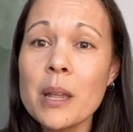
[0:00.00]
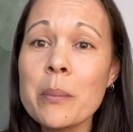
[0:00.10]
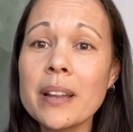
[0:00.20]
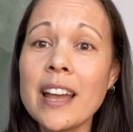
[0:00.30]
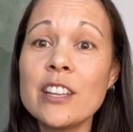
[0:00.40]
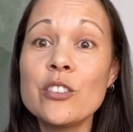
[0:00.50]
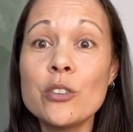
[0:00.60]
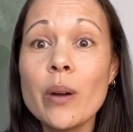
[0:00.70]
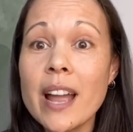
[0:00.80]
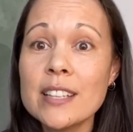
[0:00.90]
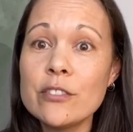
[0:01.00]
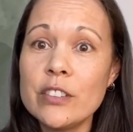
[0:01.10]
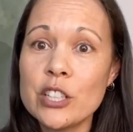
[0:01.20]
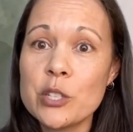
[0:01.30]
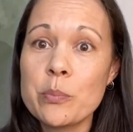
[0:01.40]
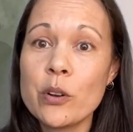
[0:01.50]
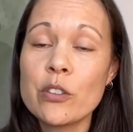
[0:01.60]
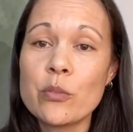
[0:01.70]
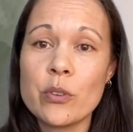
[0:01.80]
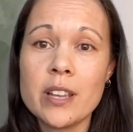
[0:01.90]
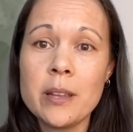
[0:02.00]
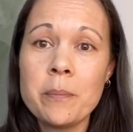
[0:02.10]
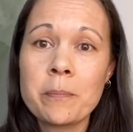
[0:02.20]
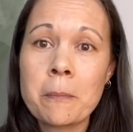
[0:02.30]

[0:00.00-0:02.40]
But I knew I had to finish book 3